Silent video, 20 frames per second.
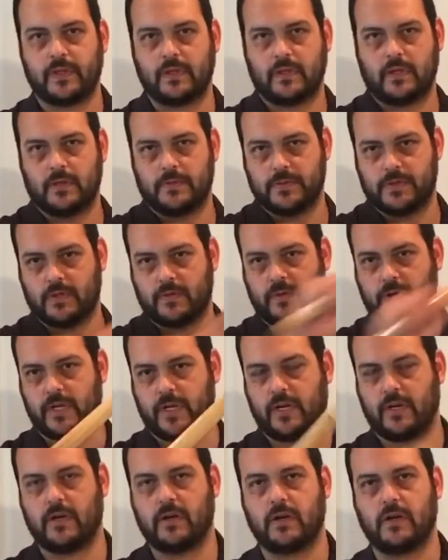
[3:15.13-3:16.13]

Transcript: comes over here.